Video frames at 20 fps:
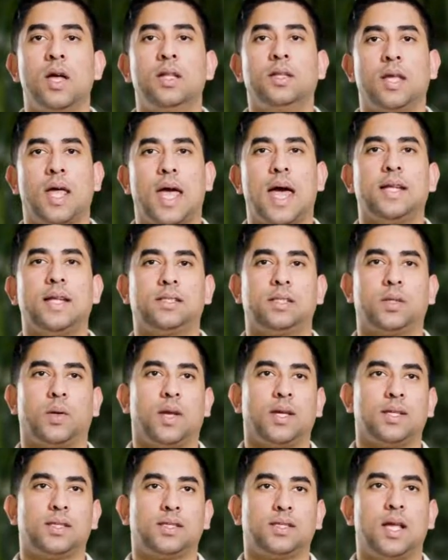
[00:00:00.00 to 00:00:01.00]
The answer
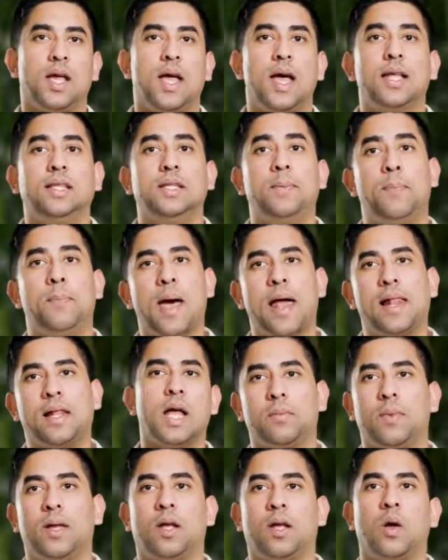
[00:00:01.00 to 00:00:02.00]
is the
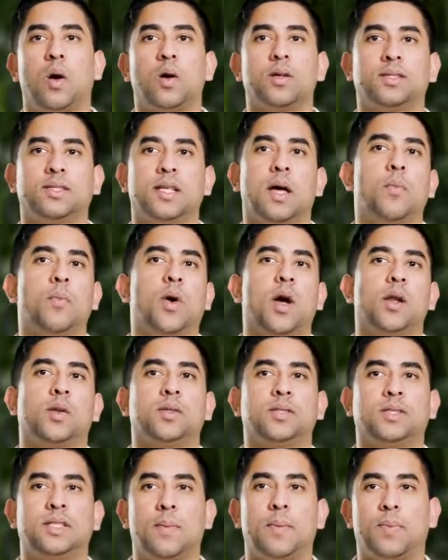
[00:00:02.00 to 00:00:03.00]
pallet may cause someone to
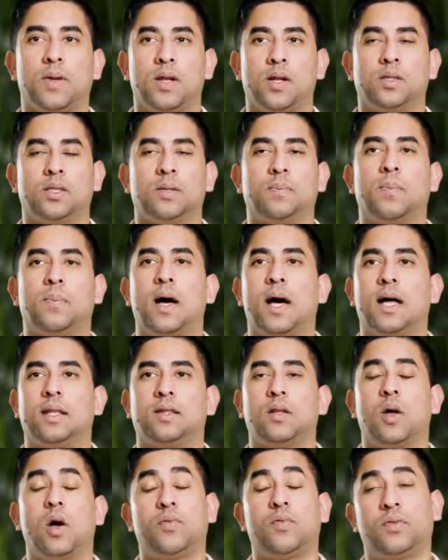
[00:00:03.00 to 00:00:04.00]
step into the
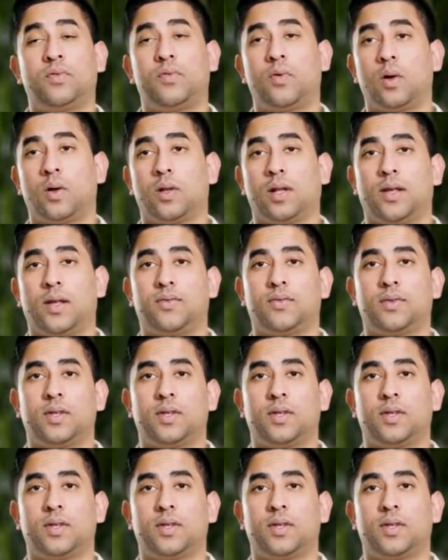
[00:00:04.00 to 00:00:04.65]
path of a forklift.